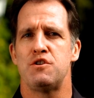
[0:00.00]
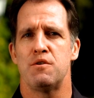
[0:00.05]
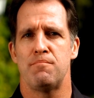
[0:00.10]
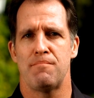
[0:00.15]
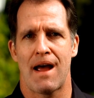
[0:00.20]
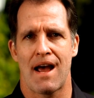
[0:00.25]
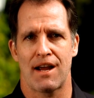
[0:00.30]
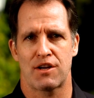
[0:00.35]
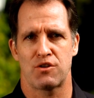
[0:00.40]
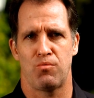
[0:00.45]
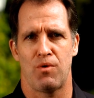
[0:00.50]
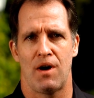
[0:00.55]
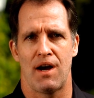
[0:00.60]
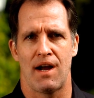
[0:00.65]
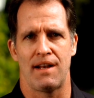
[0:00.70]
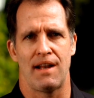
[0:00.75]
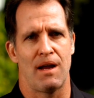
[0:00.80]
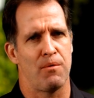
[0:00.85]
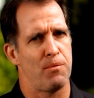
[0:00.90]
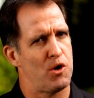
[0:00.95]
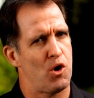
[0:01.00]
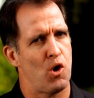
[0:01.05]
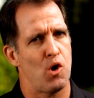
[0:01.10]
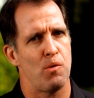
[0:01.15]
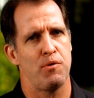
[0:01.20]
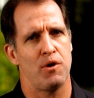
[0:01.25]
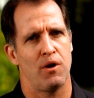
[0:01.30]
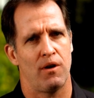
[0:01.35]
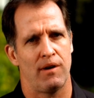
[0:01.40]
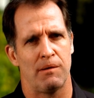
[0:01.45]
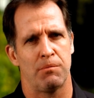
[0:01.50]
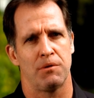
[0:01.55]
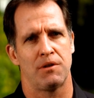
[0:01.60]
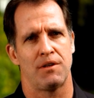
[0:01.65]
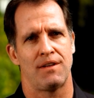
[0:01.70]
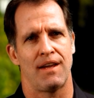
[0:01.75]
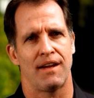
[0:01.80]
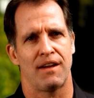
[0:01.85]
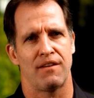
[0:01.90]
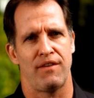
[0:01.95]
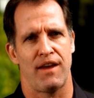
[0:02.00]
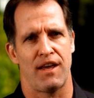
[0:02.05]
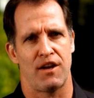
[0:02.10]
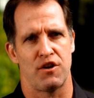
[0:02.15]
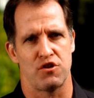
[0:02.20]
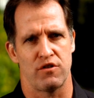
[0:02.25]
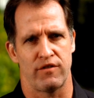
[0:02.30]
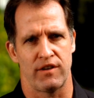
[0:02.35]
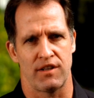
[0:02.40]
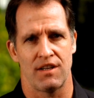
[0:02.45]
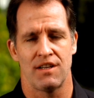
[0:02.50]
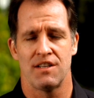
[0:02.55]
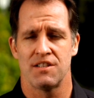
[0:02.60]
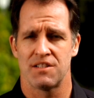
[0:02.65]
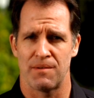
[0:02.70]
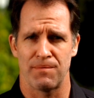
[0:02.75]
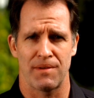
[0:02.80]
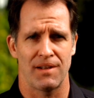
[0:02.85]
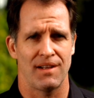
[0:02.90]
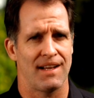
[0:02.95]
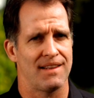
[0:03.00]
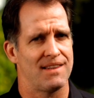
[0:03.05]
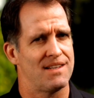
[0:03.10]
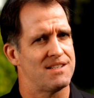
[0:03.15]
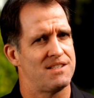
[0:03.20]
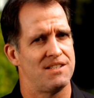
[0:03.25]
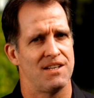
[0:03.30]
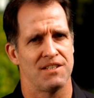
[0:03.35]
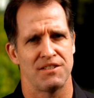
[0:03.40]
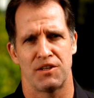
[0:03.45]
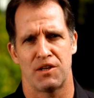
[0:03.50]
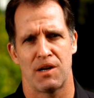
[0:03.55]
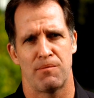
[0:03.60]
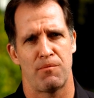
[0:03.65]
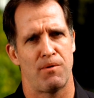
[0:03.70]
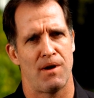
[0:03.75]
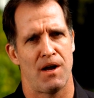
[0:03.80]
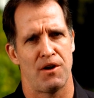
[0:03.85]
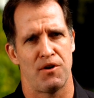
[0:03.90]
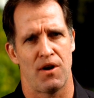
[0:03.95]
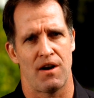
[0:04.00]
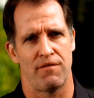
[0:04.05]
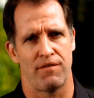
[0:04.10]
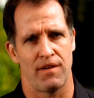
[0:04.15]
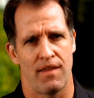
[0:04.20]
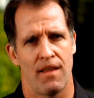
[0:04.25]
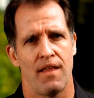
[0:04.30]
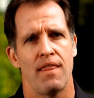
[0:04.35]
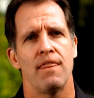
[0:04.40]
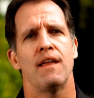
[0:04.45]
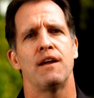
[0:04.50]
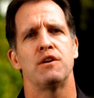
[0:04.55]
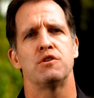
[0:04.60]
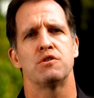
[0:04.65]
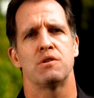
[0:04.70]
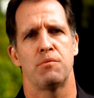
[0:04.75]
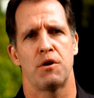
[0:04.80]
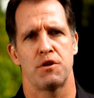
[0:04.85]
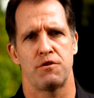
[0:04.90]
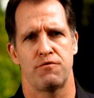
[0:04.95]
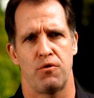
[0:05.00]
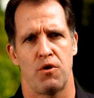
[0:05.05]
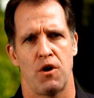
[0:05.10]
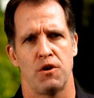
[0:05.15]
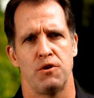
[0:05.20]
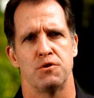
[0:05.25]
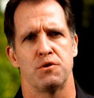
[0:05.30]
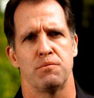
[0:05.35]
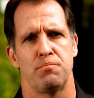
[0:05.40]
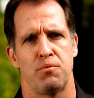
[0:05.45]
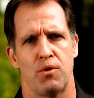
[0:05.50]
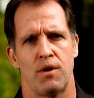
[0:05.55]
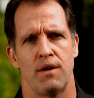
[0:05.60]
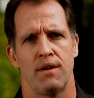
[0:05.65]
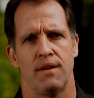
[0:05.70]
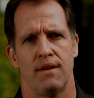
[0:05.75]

Mac's wine, and we hope you are able to take advantage of it. Something like this doesn't come around often. Thanks so much for all your support.